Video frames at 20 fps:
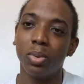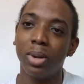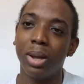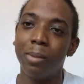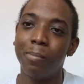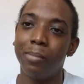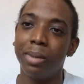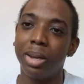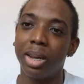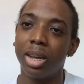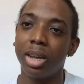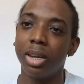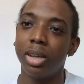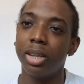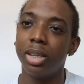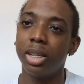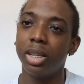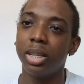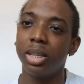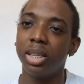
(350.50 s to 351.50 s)
to him,
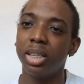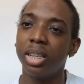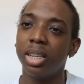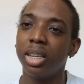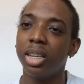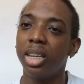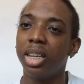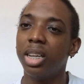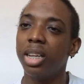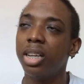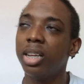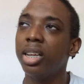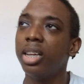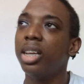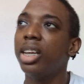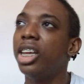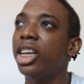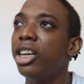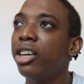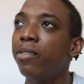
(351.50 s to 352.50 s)
because
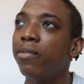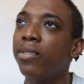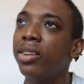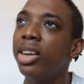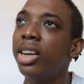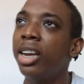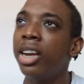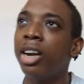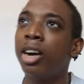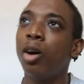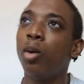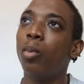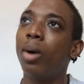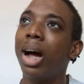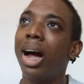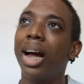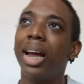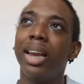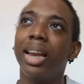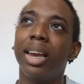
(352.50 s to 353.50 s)
even here where
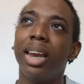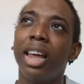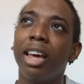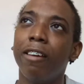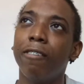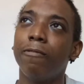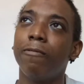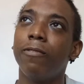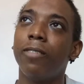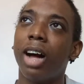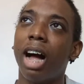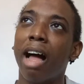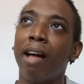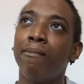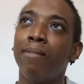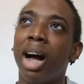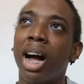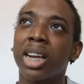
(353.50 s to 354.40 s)
I live, I've